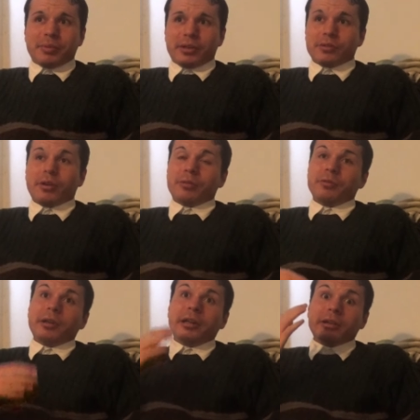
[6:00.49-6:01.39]
person who I
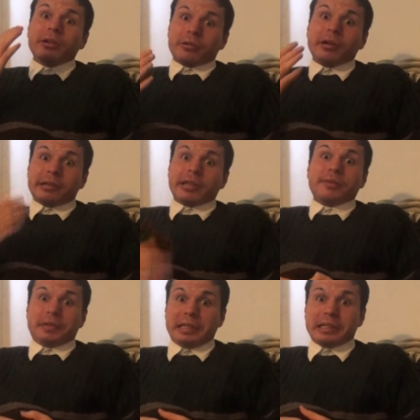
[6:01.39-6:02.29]
really got quite
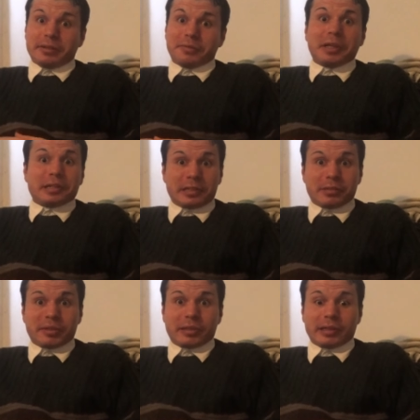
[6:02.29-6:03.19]
heavily
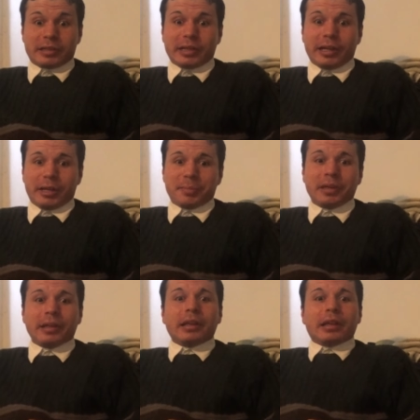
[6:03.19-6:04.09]
conversant with at the time,
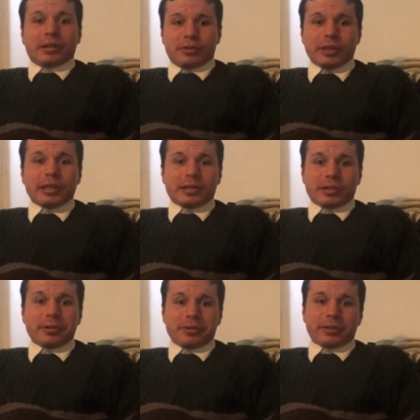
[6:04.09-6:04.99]
she needs
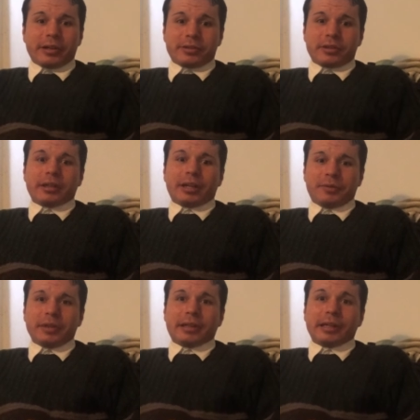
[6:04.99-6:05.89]
no introduction,
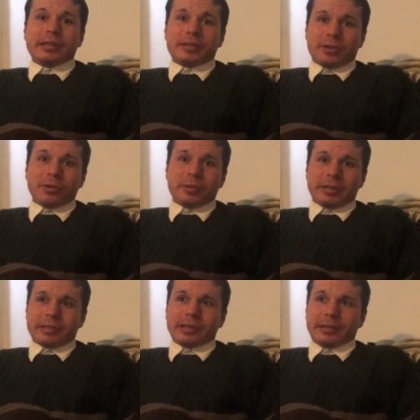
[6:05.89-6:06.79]
lovely lady Toni
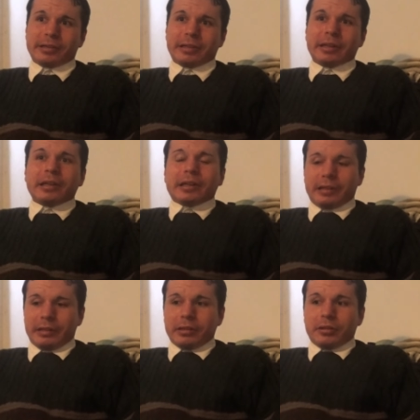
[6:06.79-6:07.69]
Stark.
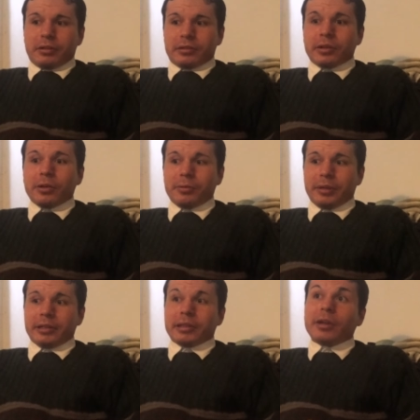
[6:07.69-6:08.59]

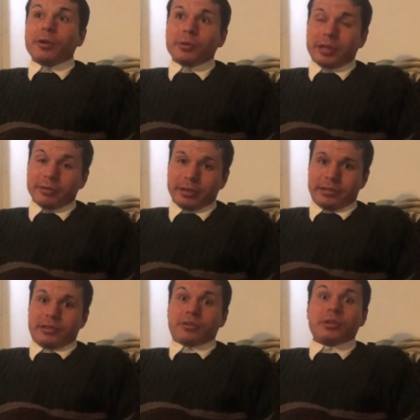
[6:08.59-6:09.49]
Toni, the Oakie
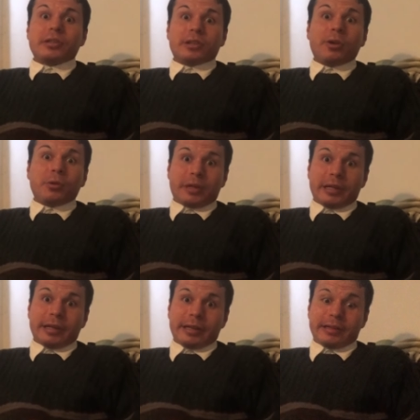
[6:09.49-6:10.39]
resident, she's an Oakie
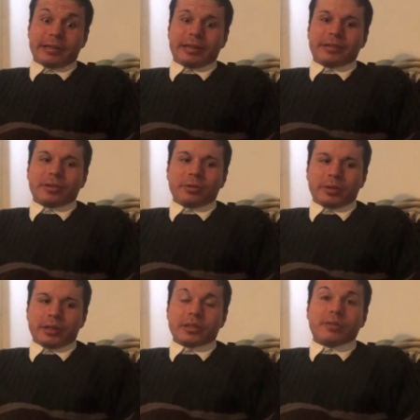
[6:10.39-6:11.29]
lady,
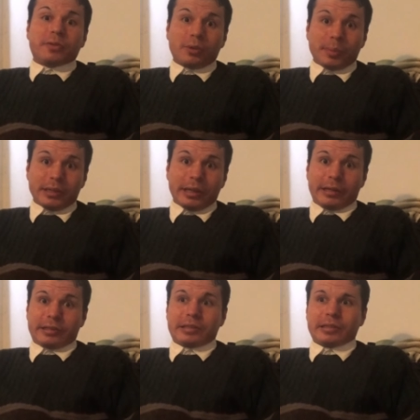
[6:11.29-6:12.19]
Toni is, and former
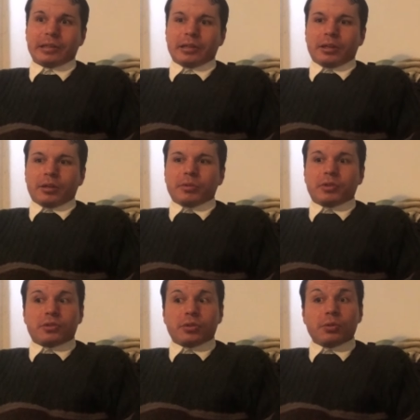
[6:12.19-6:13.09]
nurse,
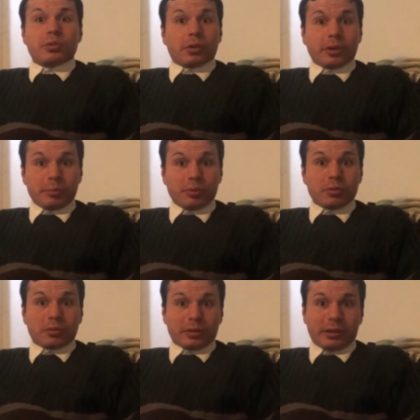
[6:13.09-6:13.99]
with 2 toy
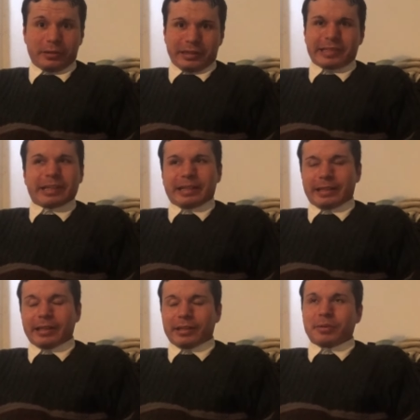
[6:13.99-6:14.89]
poodle dogs,
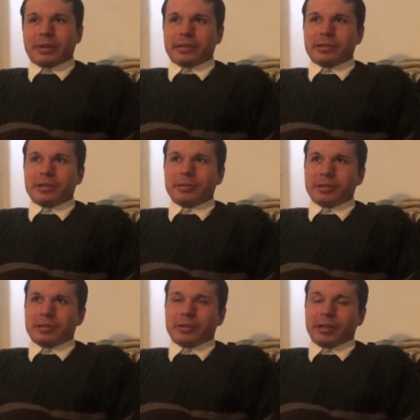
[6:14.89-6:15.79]
as one could so
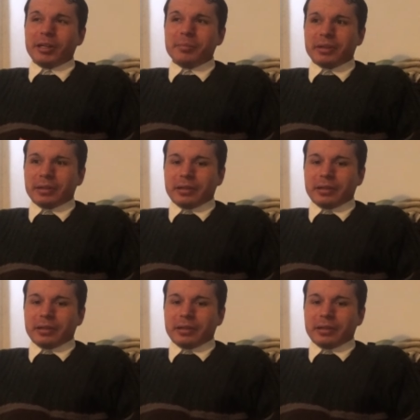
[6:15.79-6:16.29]
describe.